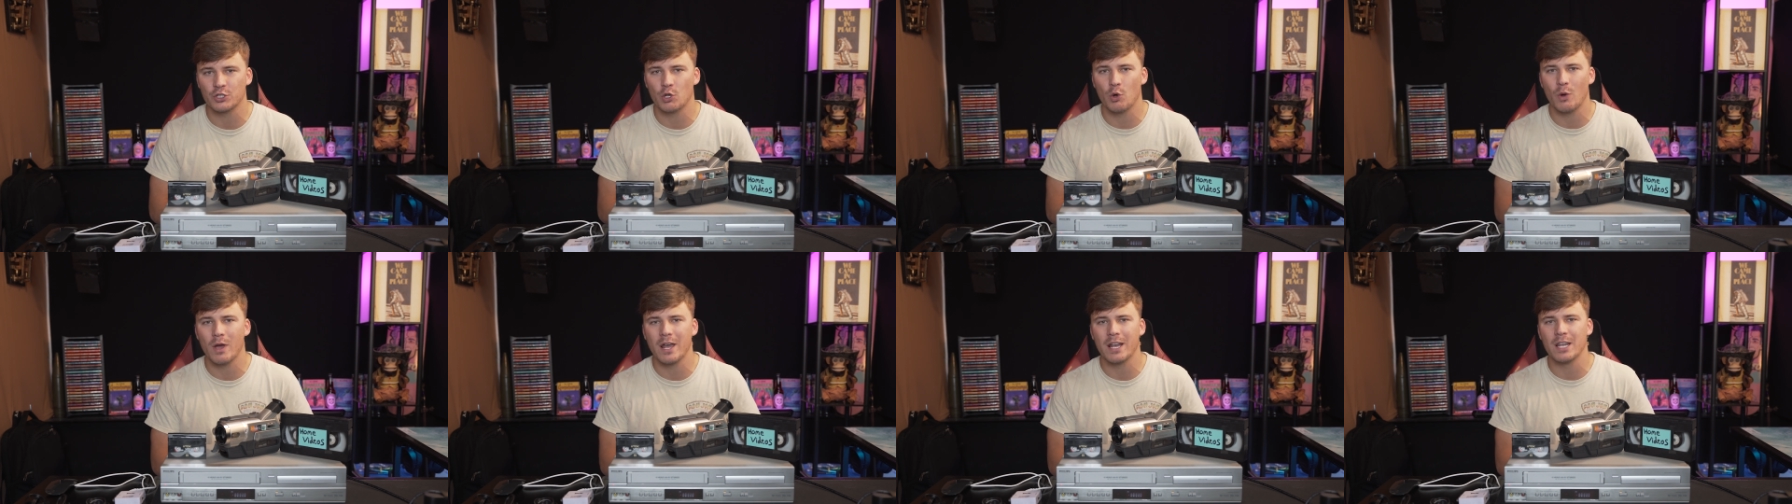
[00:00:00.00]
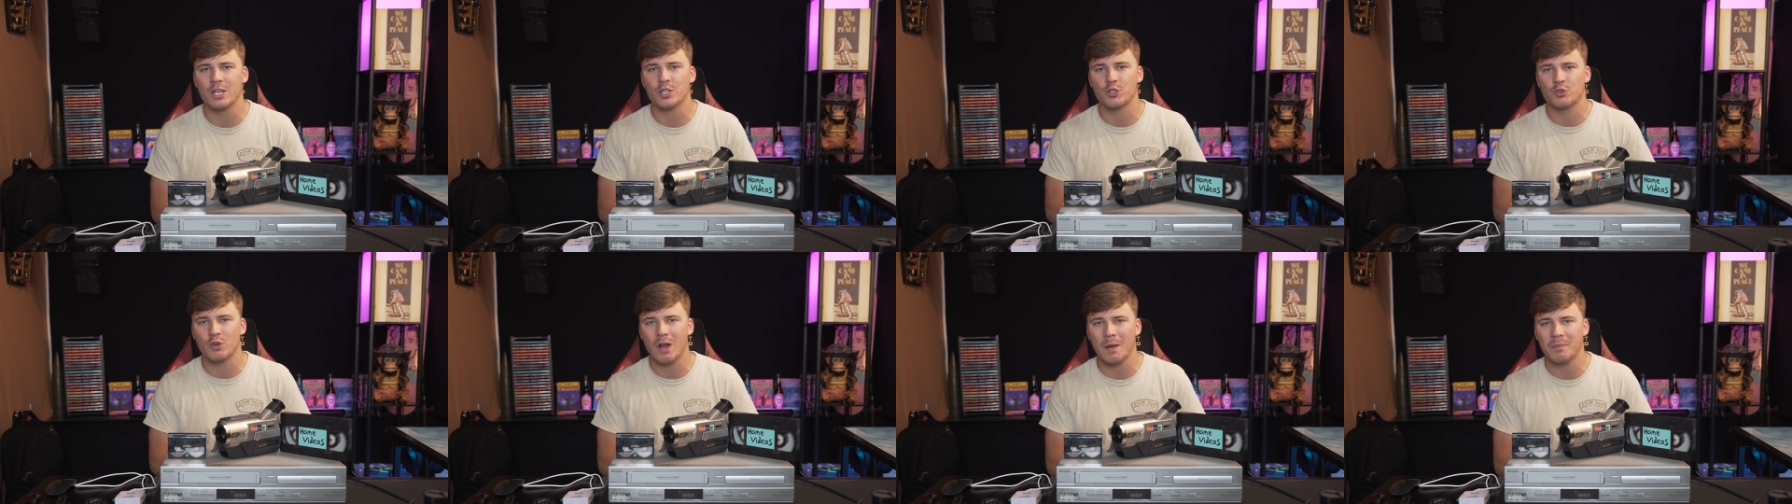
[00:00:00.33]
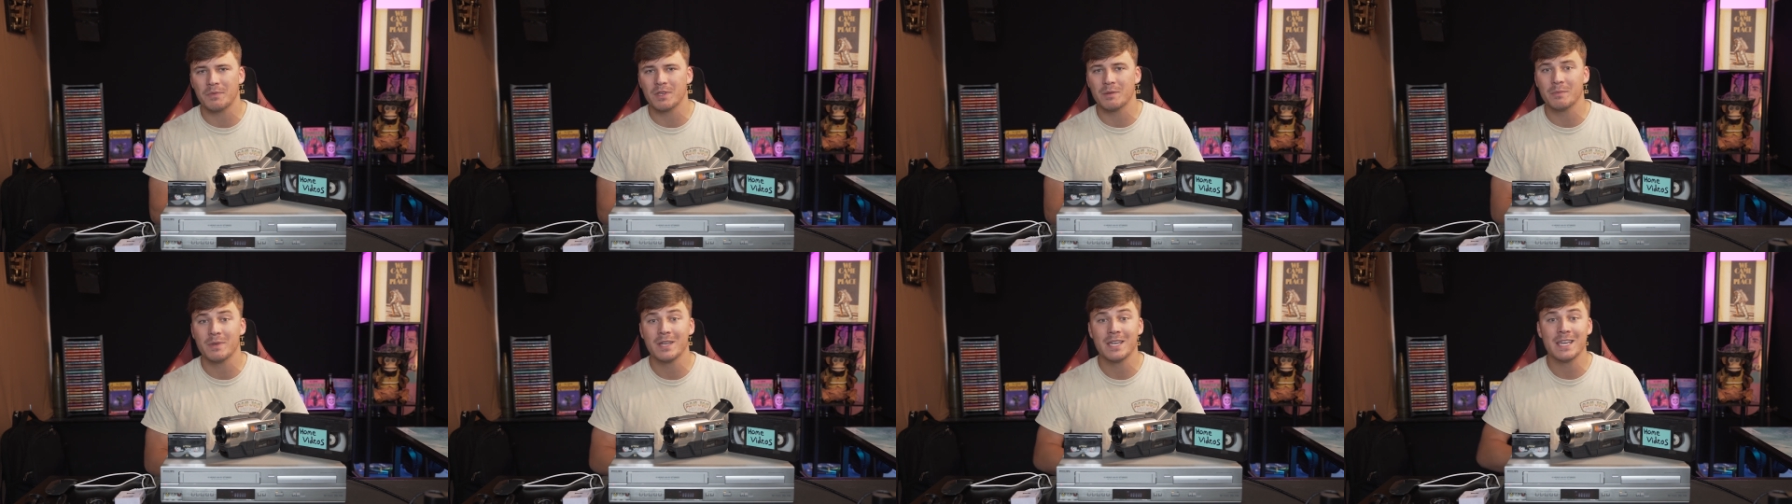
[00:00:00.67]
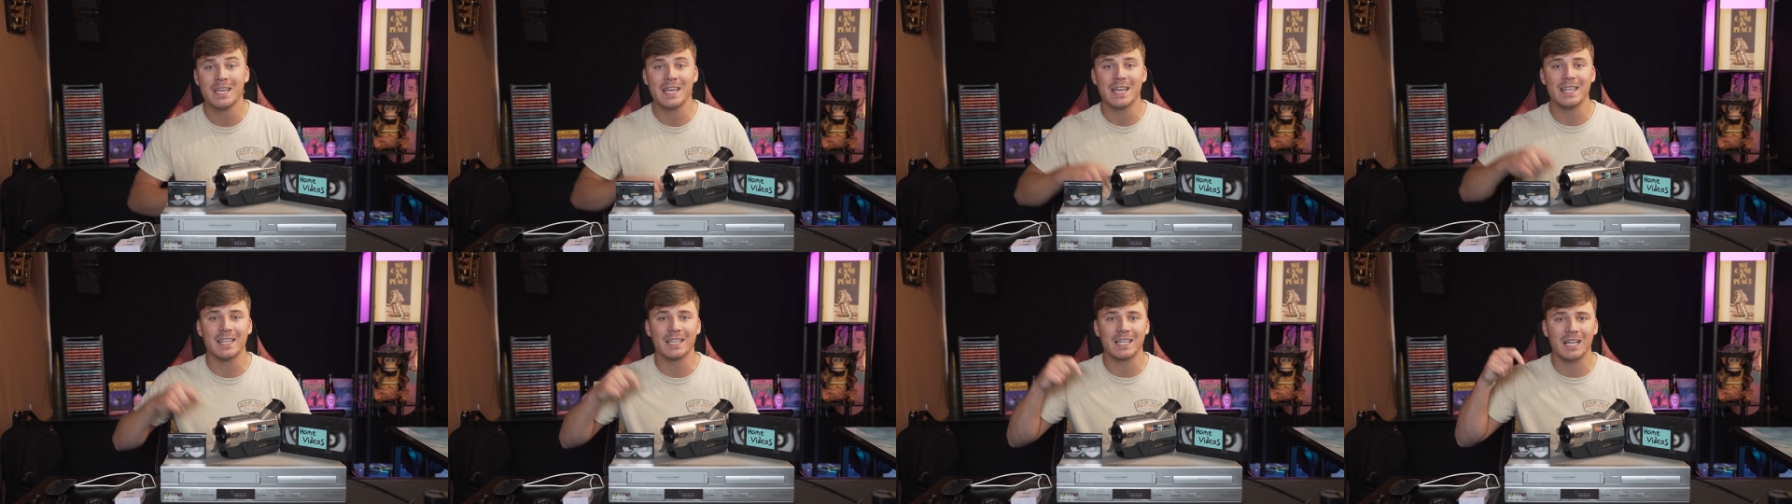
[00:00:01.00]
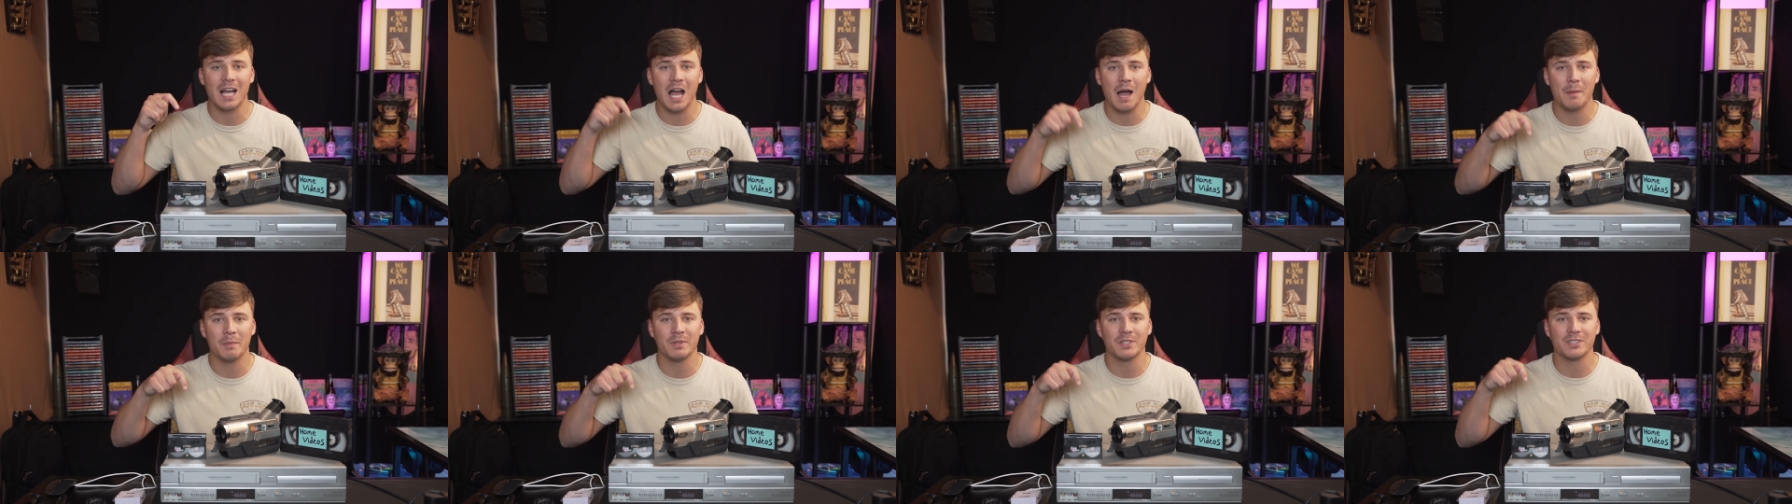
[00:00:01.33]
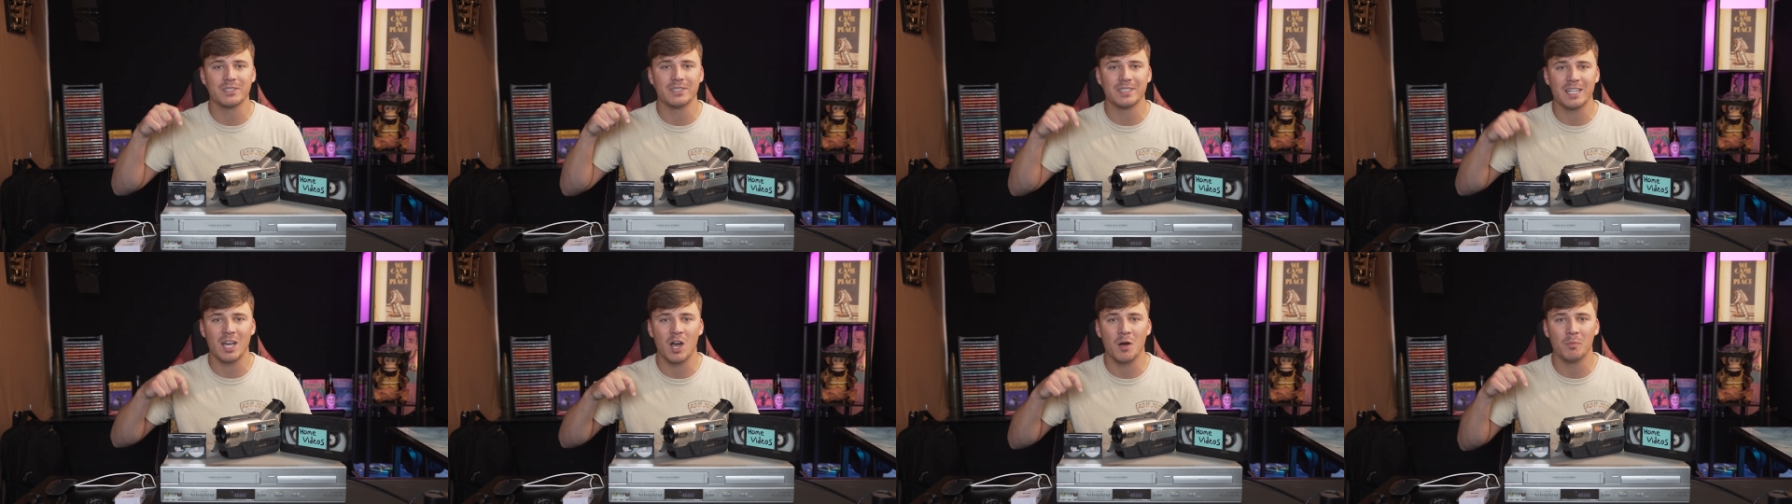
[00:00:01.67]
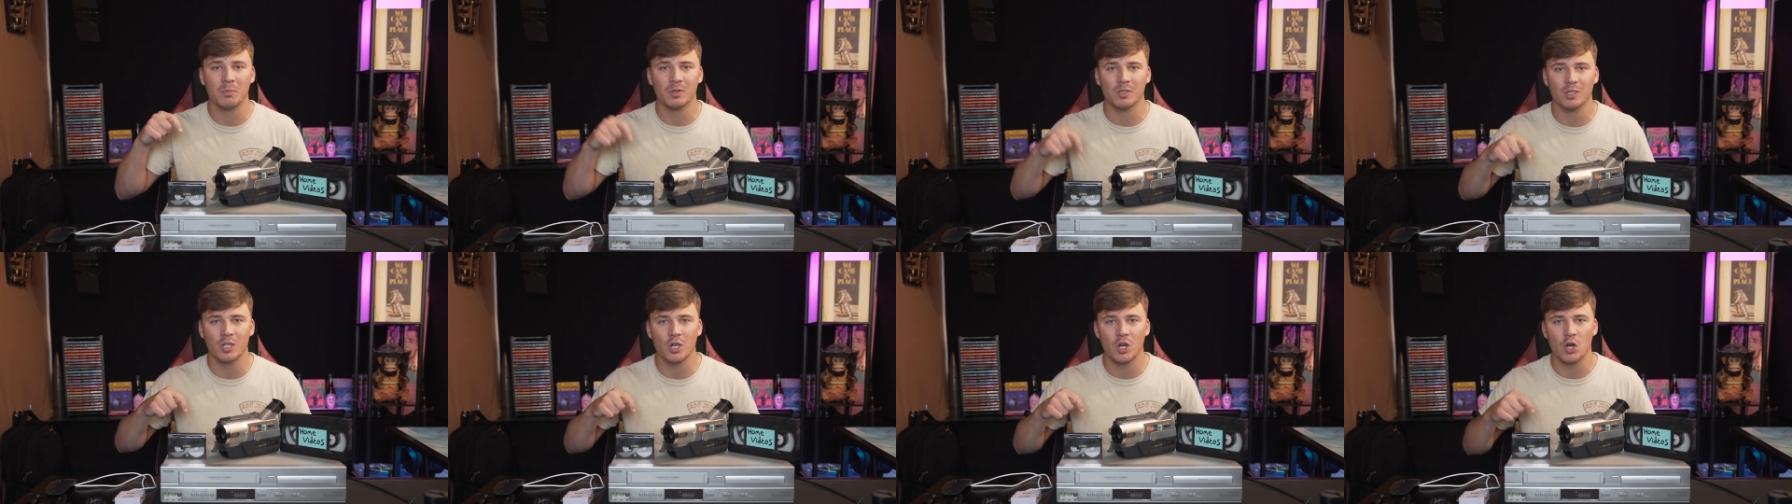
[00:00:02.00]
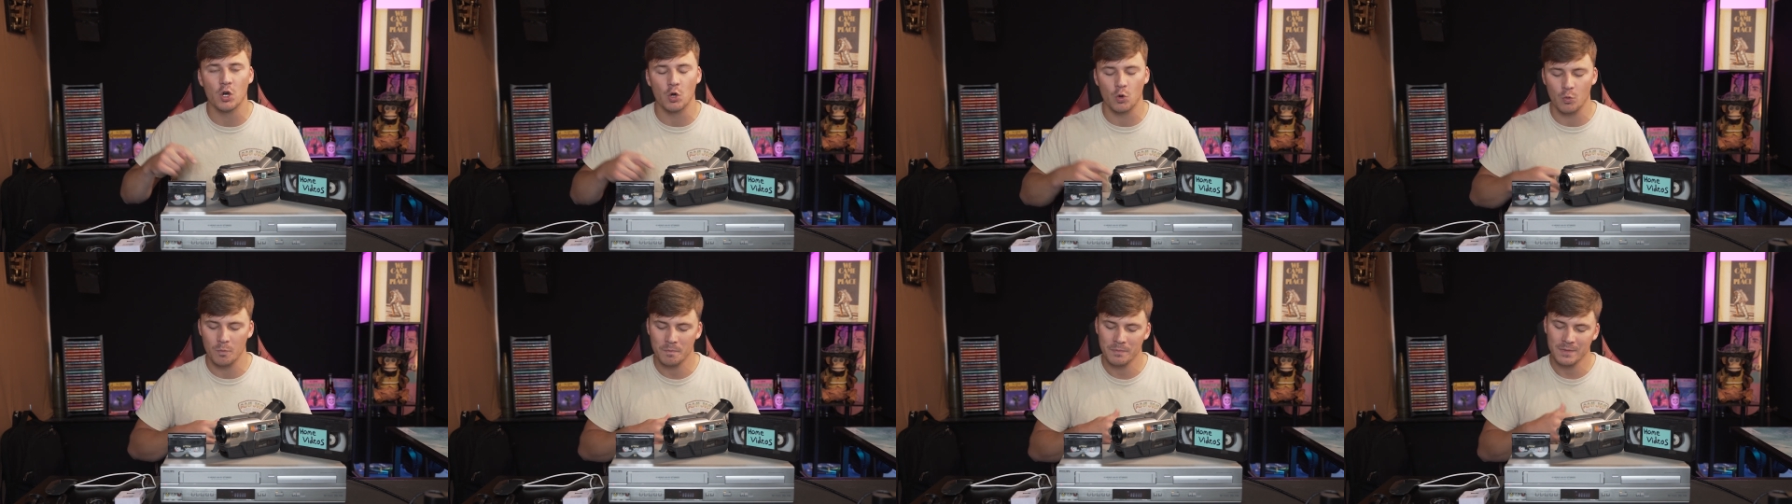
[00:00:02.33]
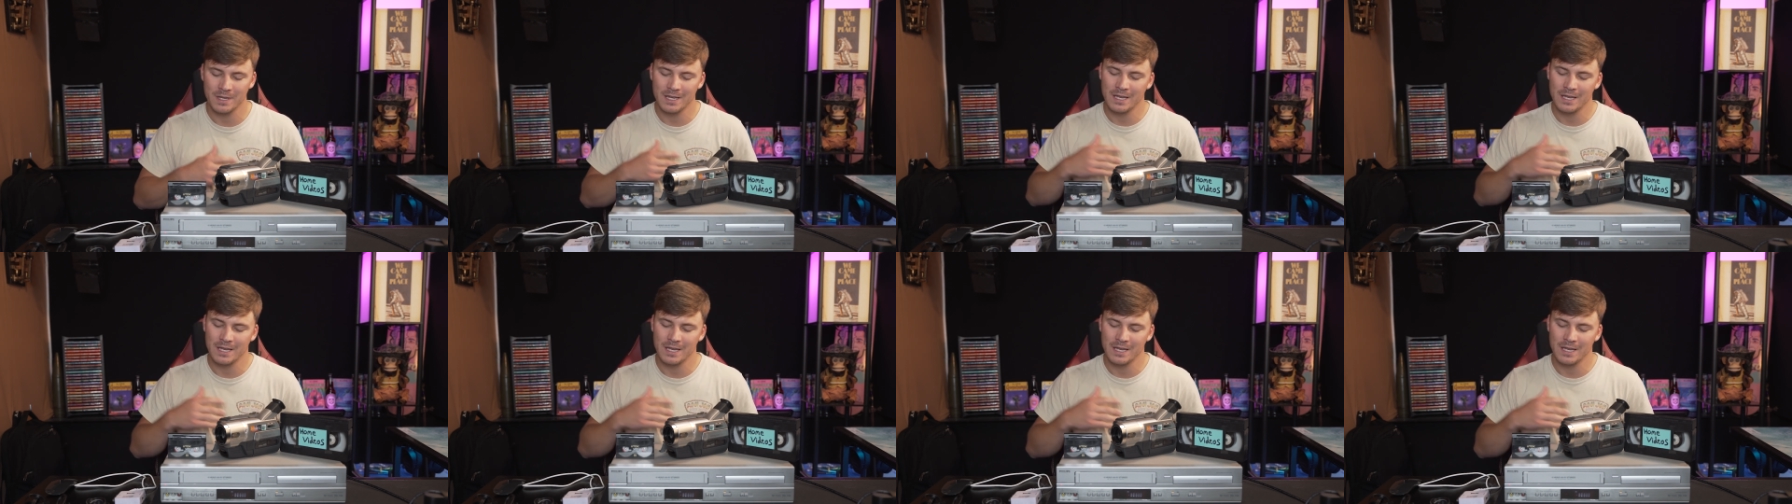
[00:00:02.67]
go ahead and drop them in the comments down below.